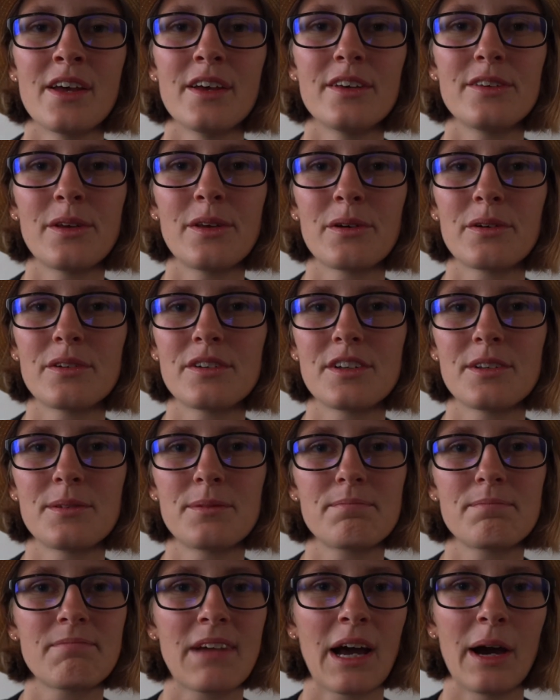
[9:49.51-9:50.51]
So
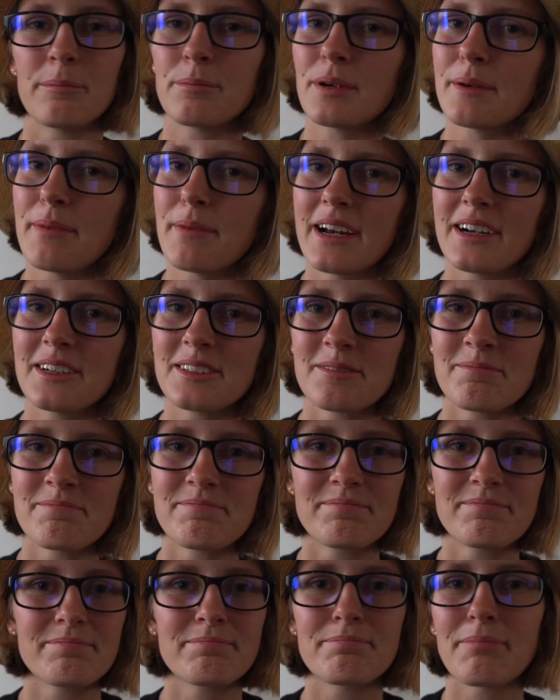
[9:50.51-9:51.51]
just come prepared,
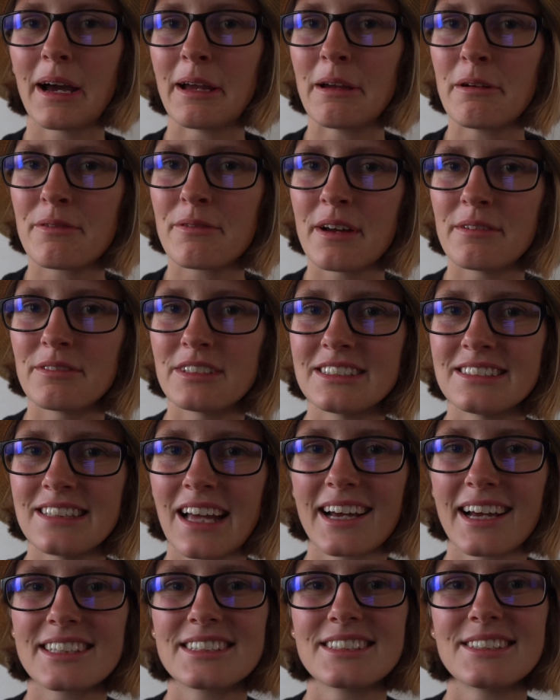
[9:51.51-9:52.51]
buy your favorite
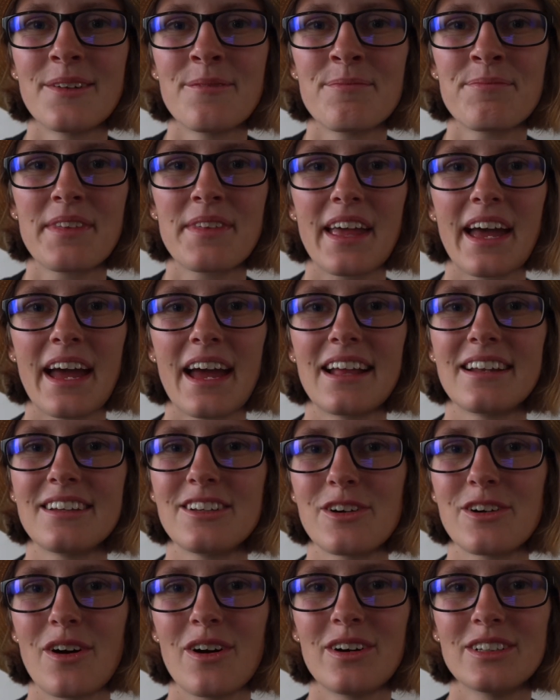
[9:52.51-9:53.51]
snacks,
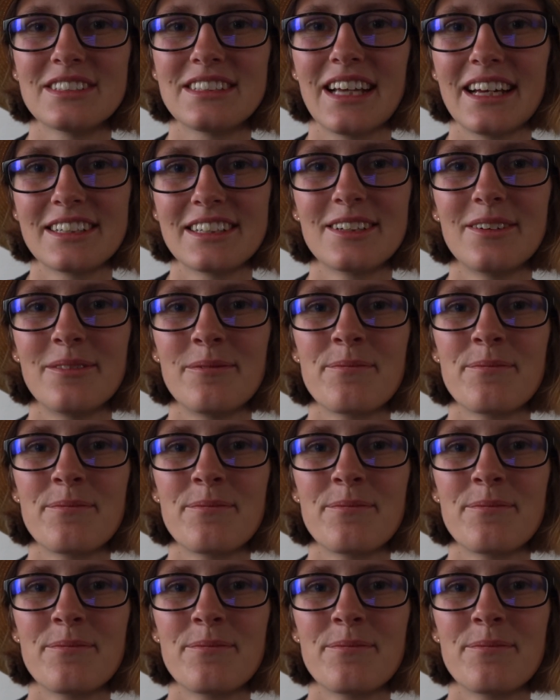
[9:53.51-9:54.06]
and you're all set.